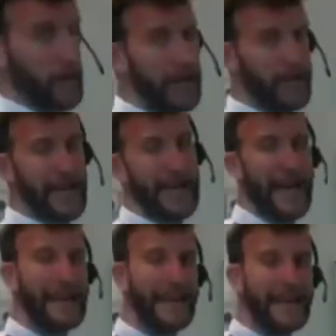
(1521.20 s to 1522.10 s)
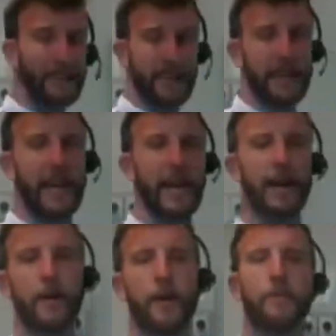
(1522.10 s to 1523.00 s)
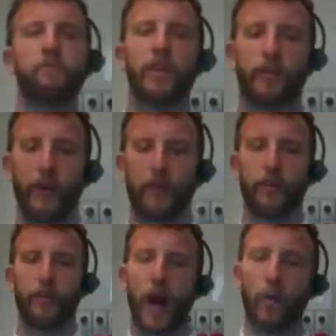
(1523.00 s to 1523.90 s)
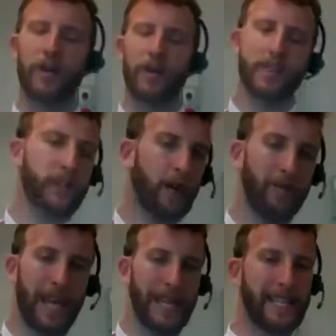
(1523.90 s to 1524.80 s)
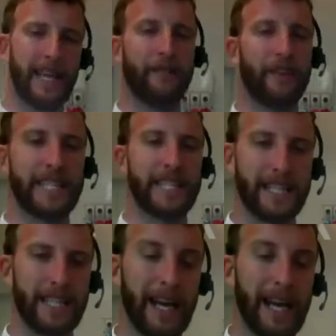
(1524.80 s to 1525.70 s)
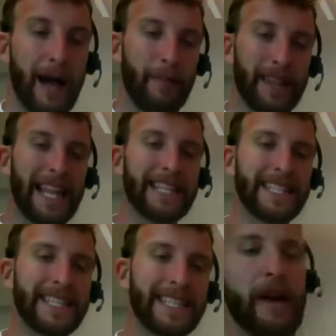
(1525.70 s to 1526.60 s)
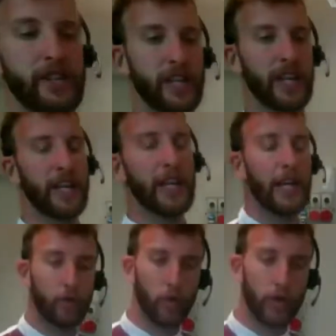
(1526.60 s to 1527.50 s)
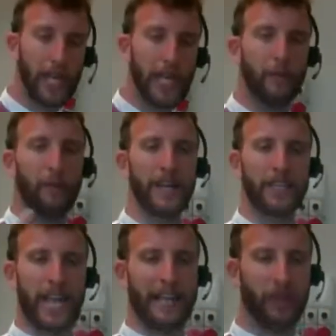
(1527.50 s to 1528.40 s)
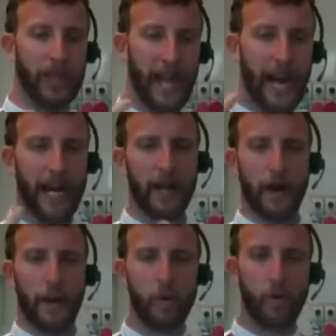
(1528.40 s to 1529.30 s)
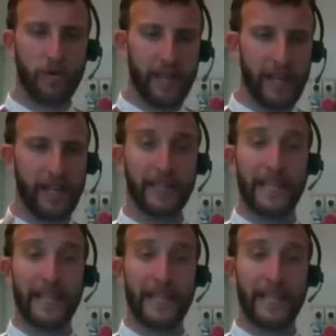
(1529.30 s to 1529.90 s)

okay, and I leave it there for a few hours, it's going to be, as I said, fantastic. But let's imagine to keep my gelato there, moving,